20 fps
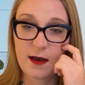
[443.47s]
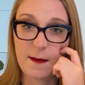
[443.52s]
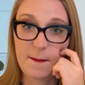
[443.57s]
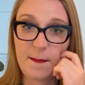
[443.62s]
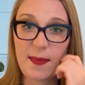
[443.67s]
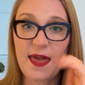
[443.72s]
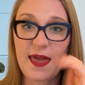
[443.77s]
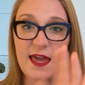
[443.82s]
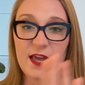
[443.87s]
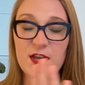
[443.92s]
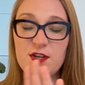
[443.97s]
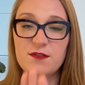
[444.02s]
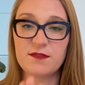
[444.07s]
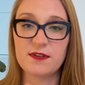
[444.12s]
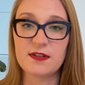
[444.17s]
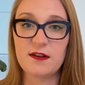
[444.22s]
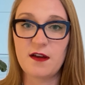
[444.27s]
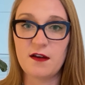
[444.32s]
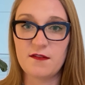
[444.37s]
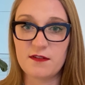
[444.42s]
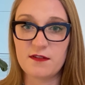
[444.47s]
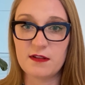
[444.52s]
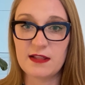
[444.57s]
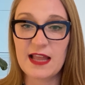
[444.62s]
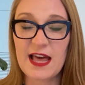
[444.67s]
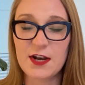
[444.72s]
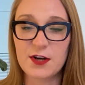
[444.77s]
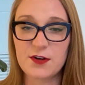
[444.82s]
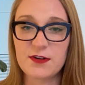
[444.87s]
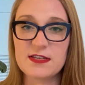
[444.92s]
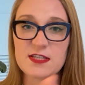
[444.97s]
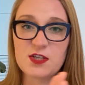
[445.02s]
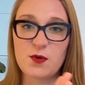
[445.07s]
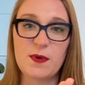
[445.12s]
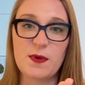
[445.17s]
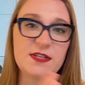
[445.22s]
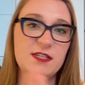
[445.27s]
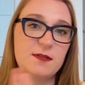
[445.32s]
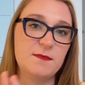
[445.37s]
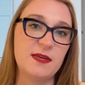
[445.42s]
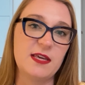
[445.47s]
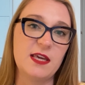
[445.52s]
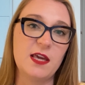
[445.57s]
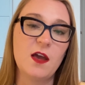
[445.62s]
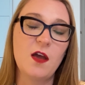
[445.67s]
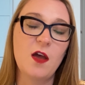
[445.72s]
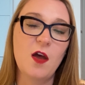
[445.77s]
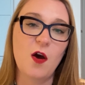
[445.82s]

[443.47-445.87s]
page of a letter is going to be